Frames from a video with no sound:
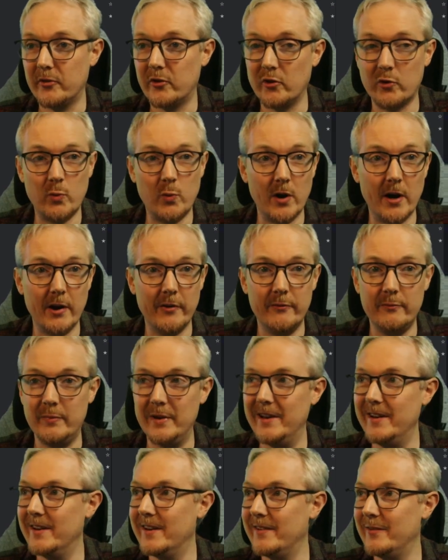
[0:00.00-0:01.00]
This is where I
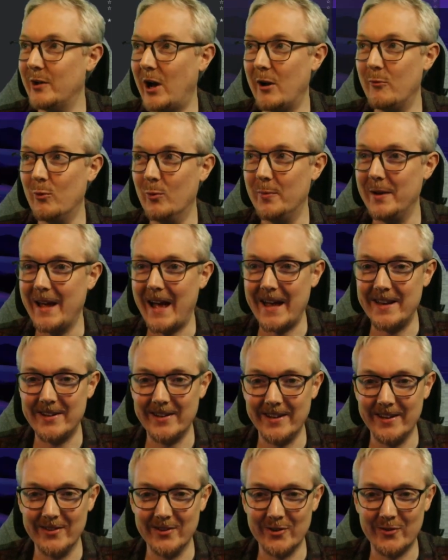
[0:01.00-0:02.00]
will be
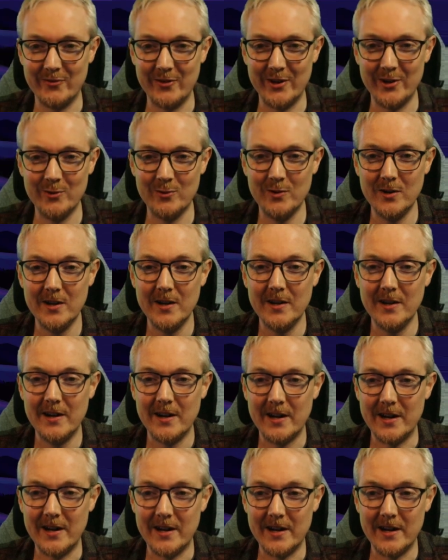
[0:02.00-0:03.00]
editing this video.
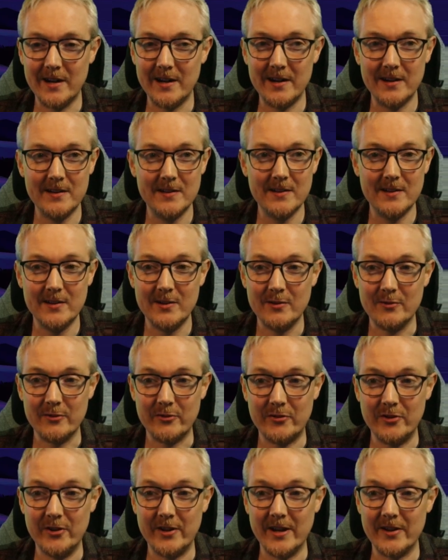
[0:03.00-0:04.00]
I'll
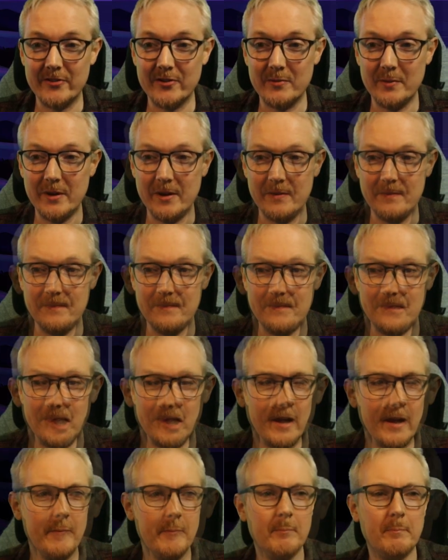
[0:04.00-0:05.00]
see you guys in a minute.
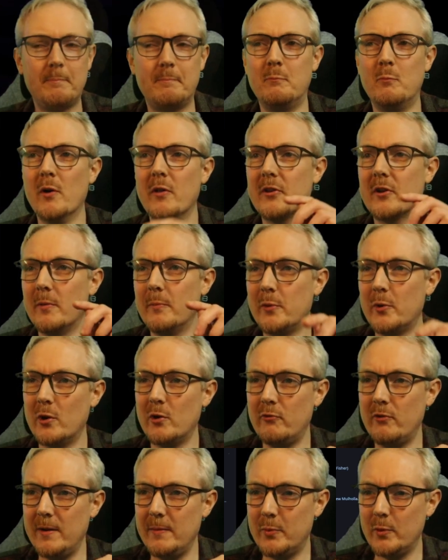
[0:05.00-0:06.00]
Alright, with the computer
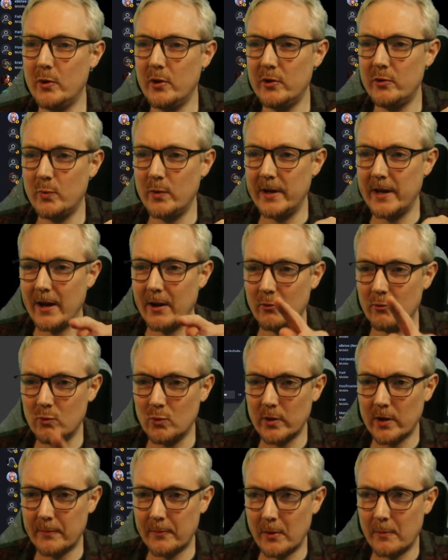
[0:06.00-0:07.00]
rebooted, we now
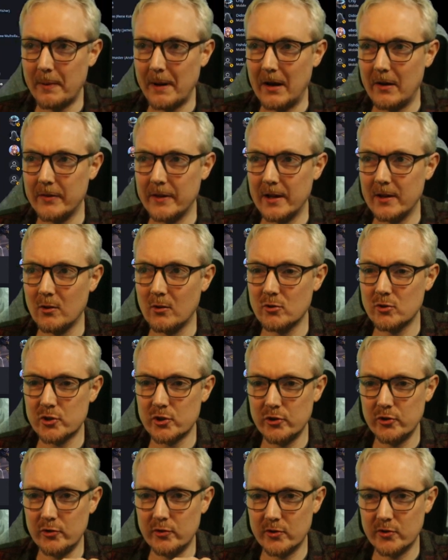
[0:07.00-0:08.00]
load up our Battle.net
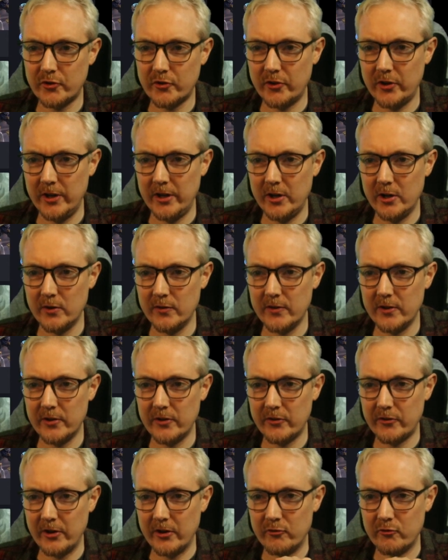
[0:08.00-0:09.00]
launcher. You can see here that
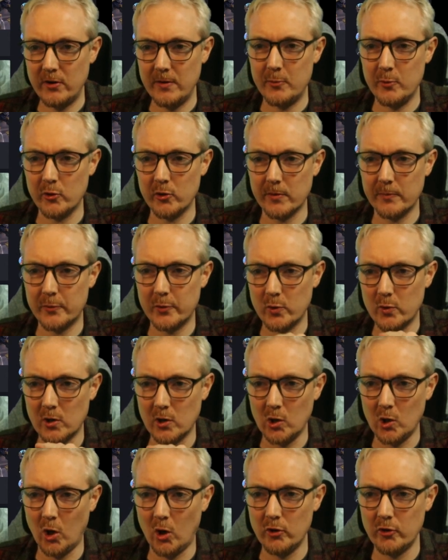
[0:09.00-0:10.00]
it says reboot the computer,
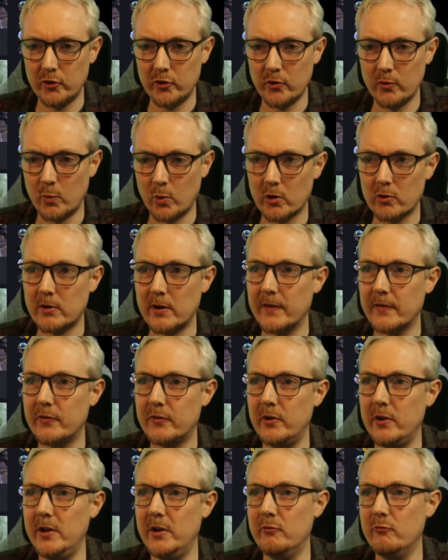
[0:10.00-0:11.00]
launch the Warcraft
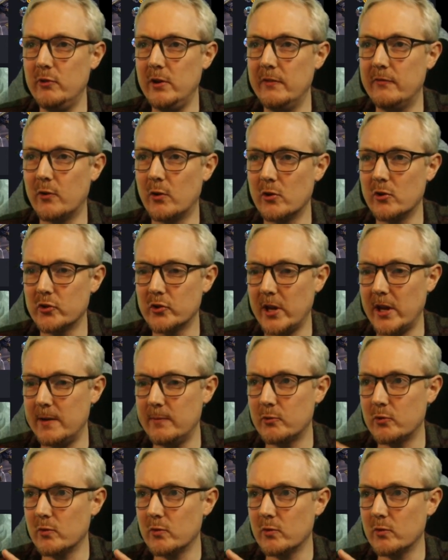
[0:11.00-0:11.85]
3 Reforged game.